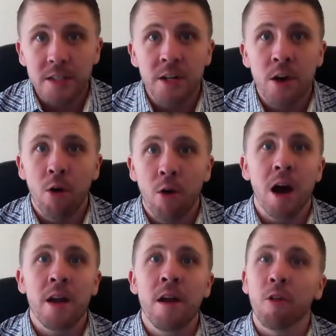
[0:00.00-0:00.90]
You know,
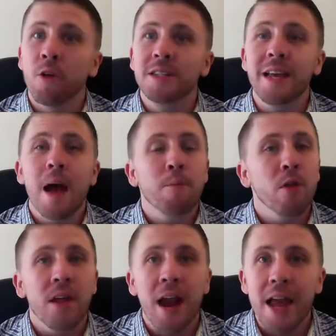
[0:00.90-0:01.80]
another
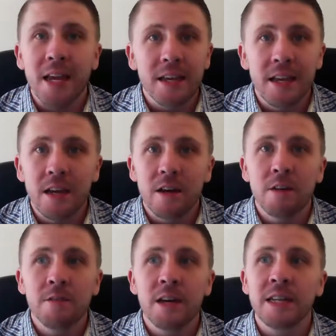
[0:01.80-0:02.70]
example that I can
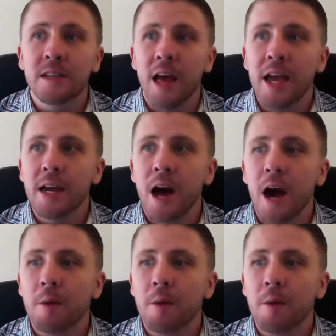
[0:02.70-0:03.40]
give is like